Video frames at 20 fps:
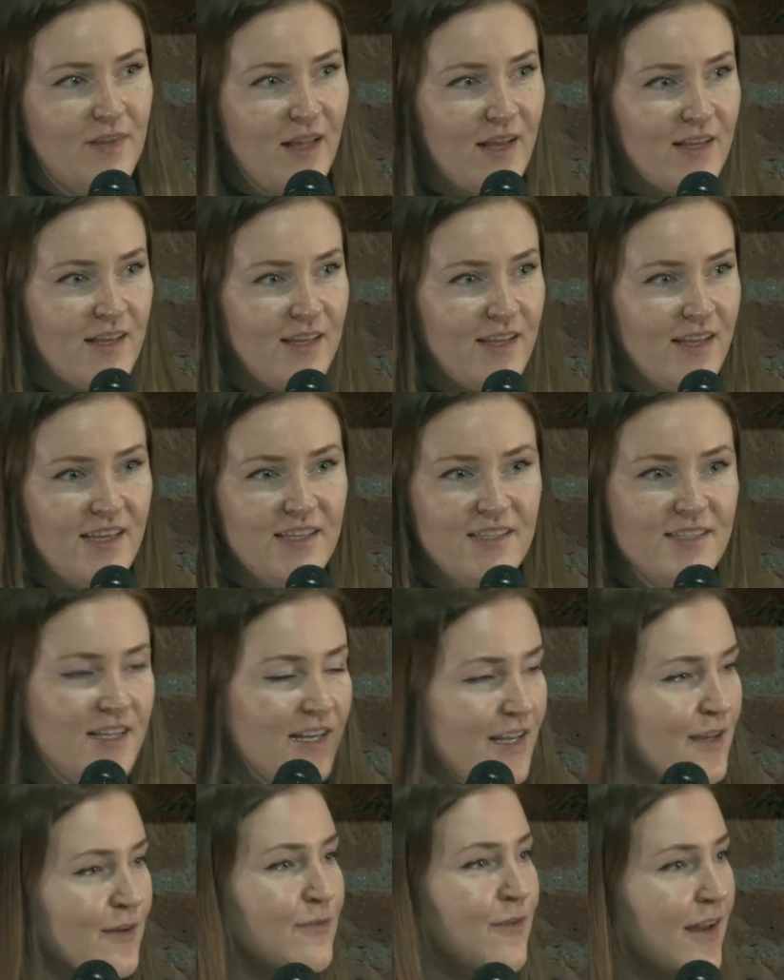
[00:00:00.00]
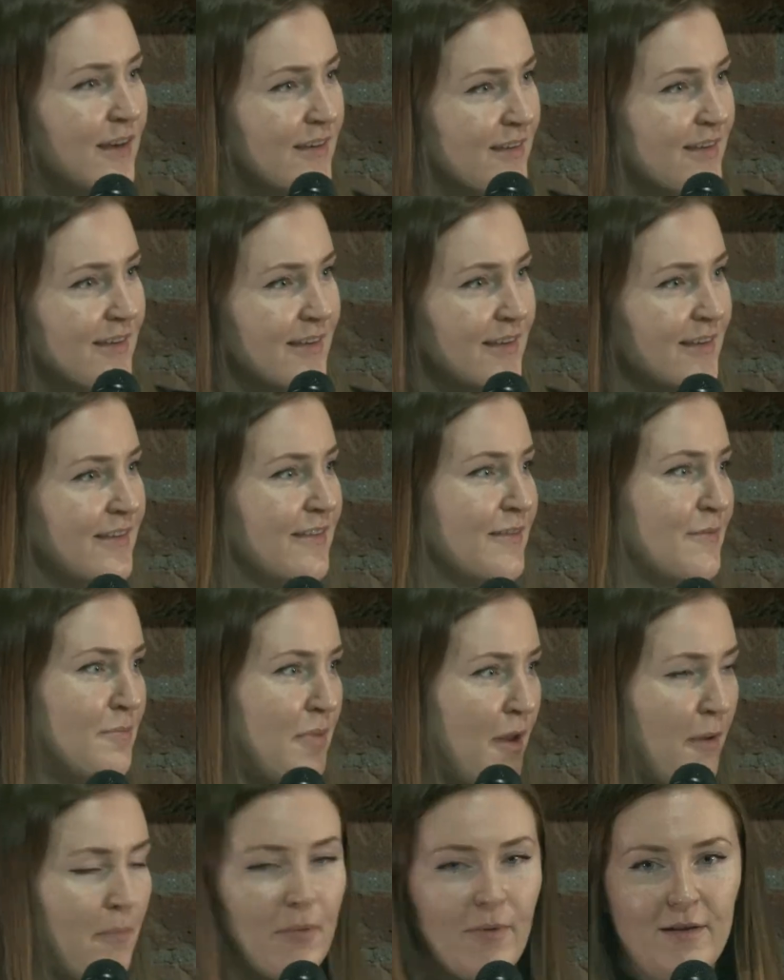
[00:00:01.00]
like easily offended
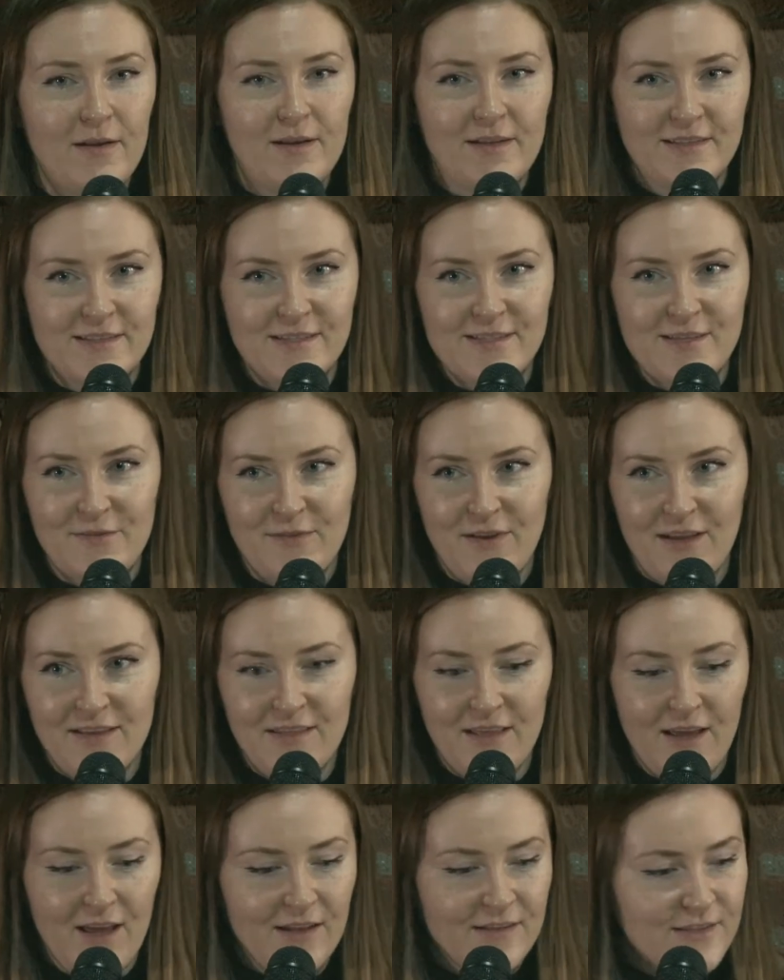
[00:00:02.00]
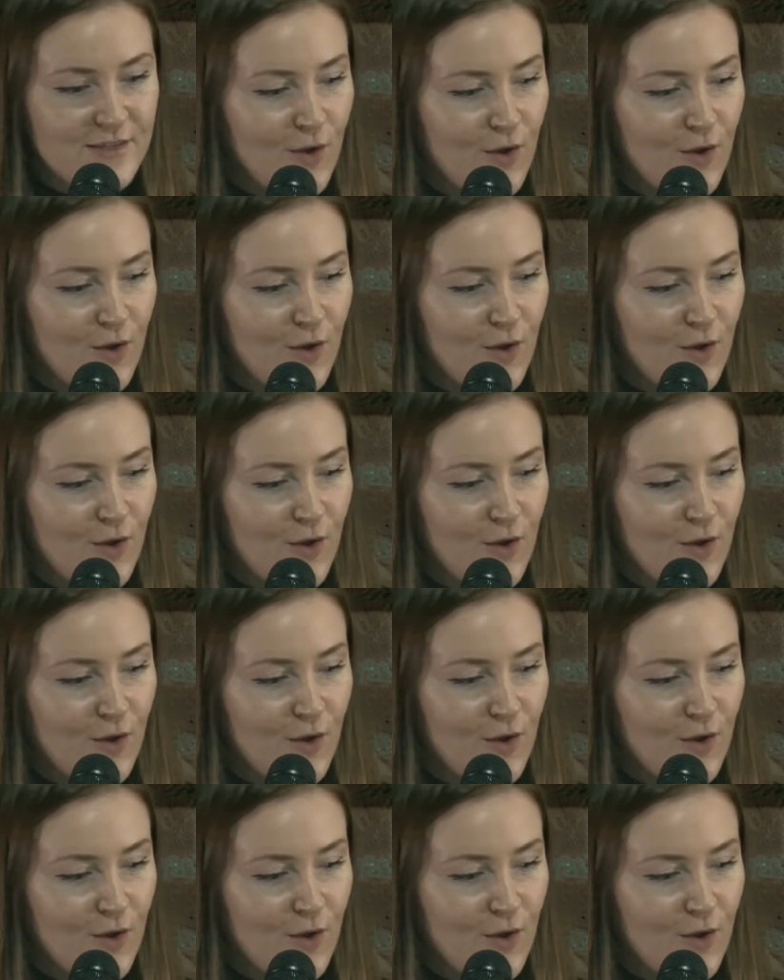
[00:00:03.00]
people and stuff like that.